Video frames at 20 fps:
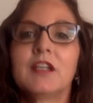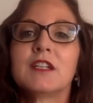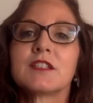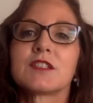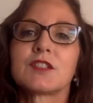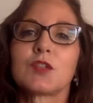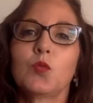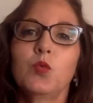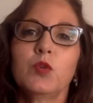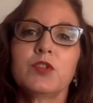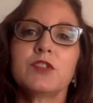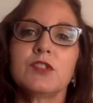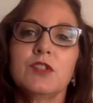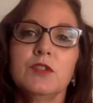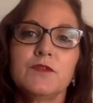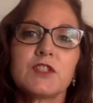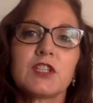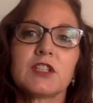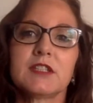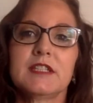So once
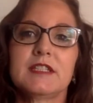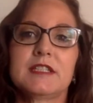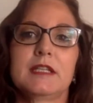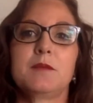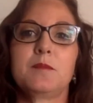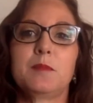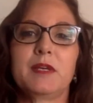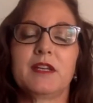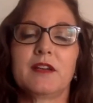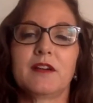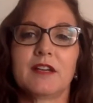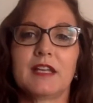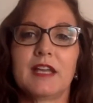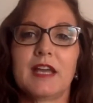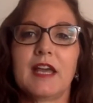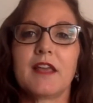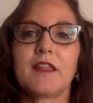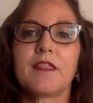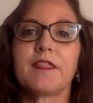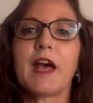you've done a
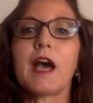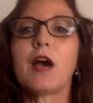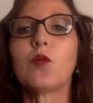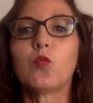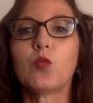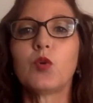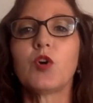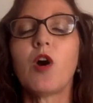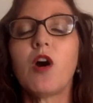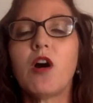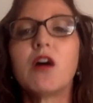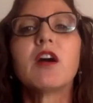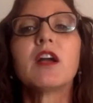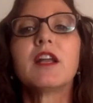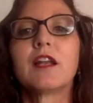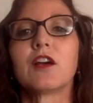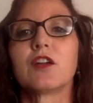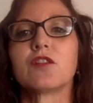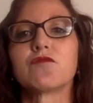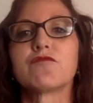DPIA, that will
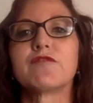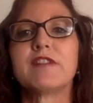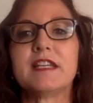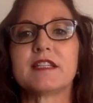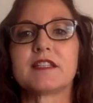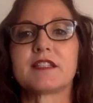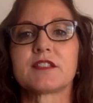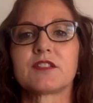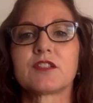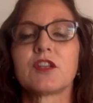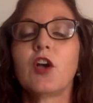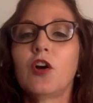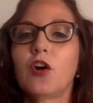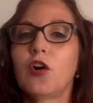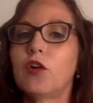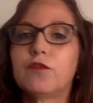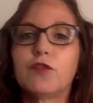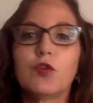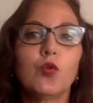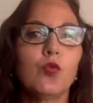highlight risks
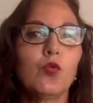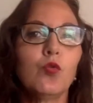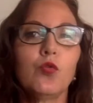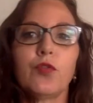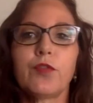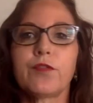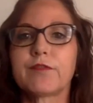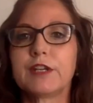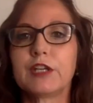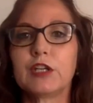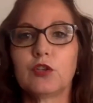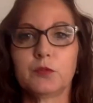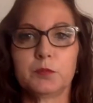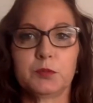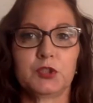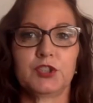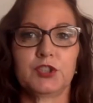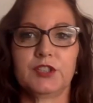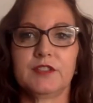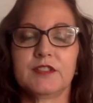of all three
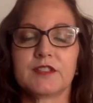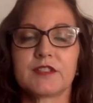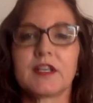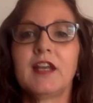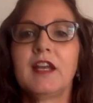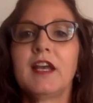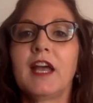options,